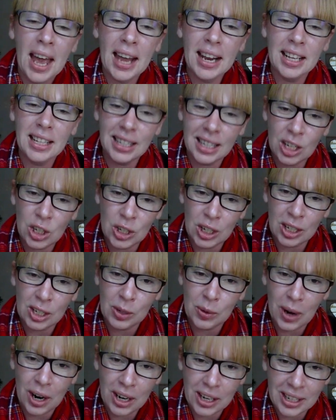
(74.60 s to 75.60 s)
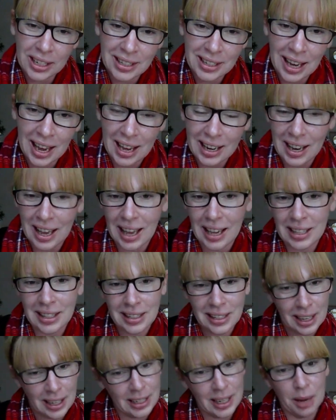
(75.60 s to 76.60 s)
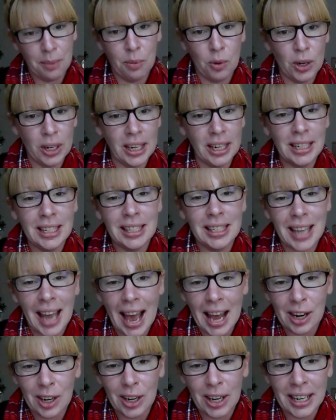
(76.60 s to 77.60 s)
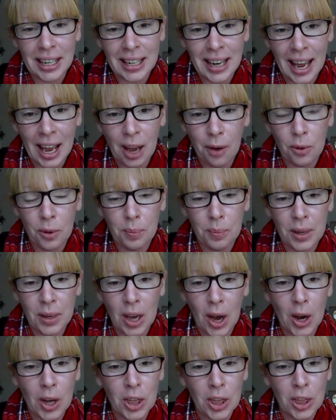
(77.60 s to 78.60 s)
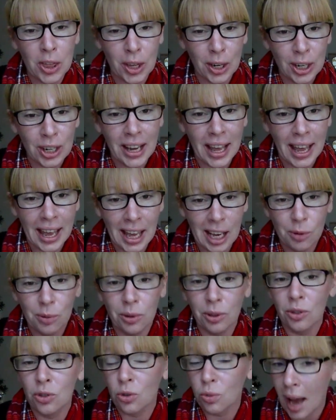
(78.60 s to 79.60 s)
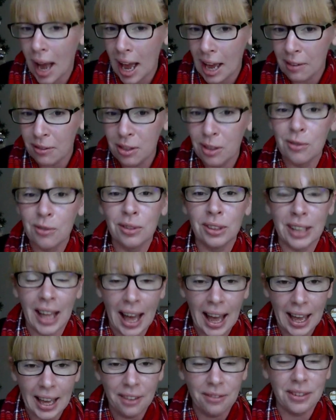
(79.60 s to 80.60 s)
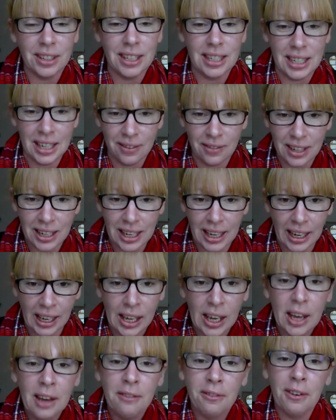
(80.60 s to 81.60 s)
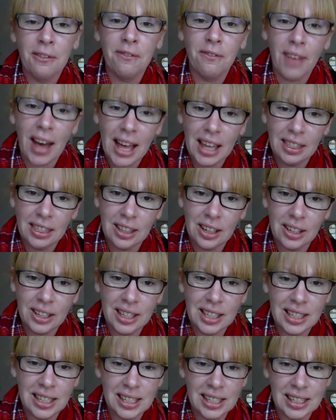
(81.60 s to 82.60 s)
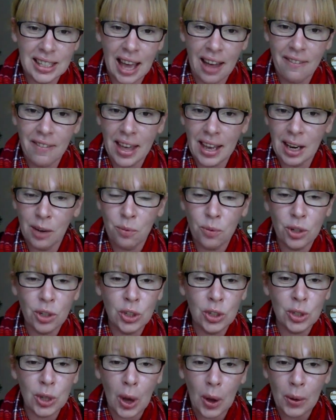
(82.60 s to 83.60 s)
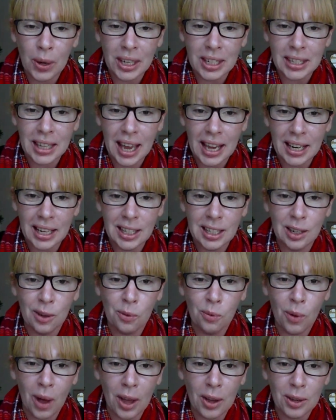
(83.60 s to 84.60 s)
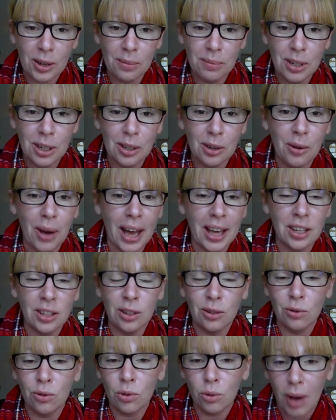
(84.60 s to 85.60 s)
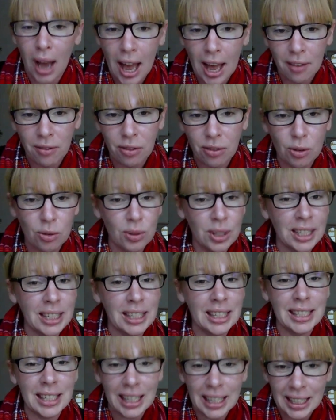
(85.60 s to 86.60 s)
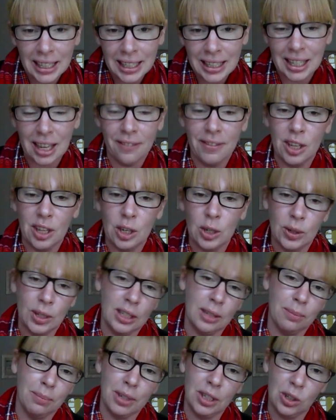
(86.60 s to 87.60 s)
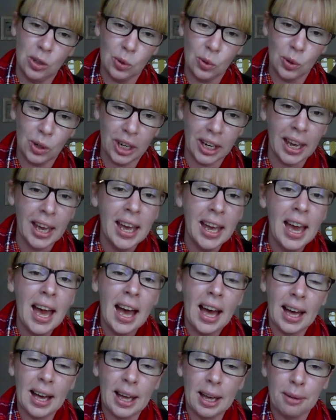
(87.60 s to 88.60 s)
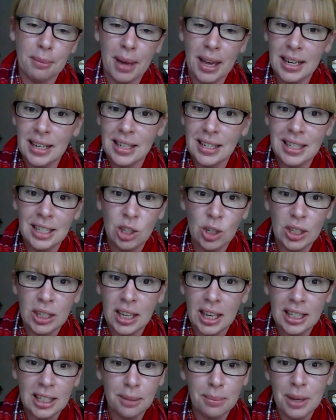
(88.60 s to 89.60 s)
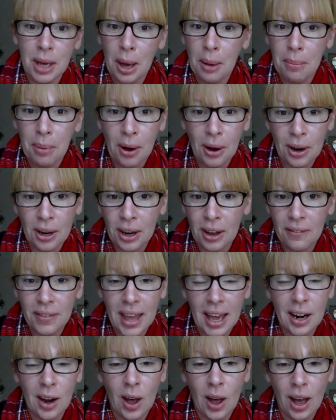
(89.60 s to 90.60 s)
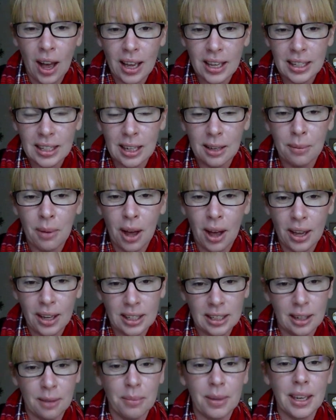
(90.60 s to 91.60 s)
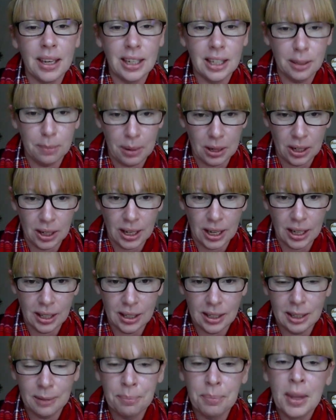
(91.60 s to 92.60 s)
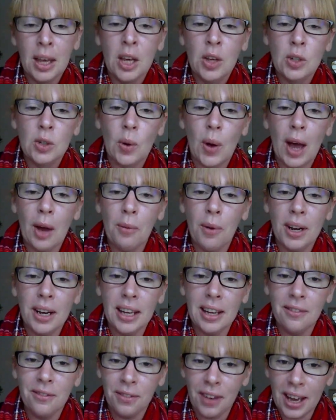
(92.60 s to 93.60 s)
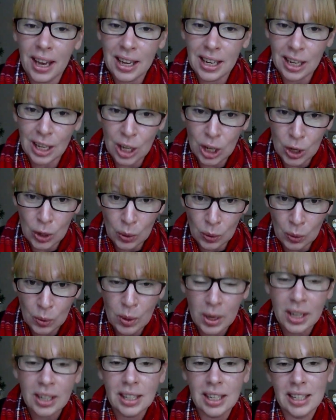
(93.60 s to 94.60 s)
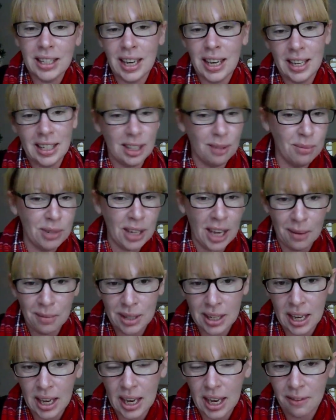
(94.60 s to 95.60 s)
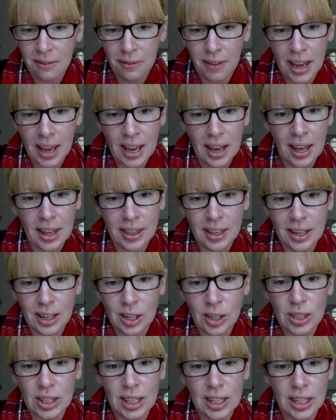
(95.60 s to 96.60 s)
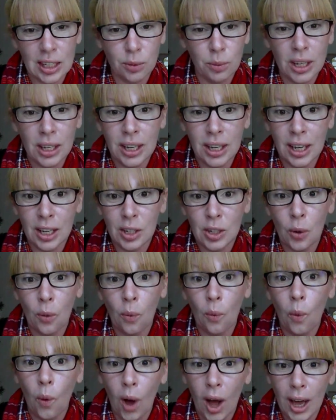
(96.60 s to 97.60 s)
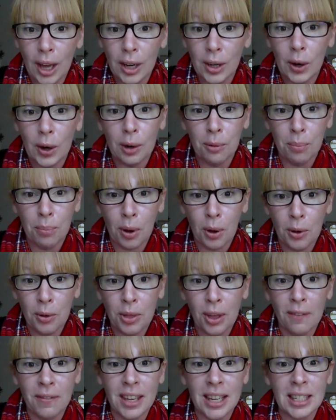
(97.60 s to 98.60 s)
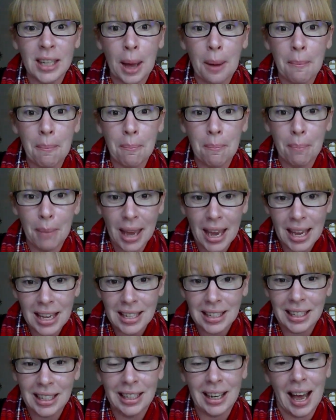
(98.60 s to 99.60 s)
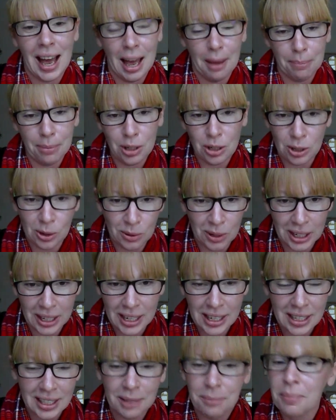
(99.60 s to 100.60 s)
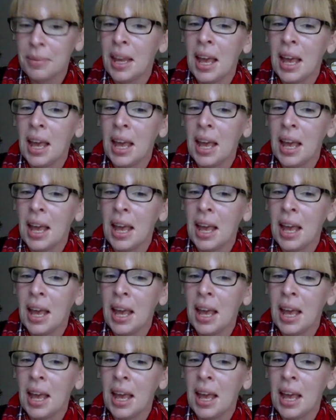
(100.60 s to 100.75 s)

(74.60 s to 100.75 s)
In addition to our cantata on Sunday morning, Saturday night will be our third annual drive-through live nativity from 5:30 to 7, and we're so excited to welcome you as you drive through the scenes of the Christmas story um, and just get to be a part of that awesome, awesome experience. So I want to invite you to take some time to invite others this weekend to one or both of these amazing opportunities.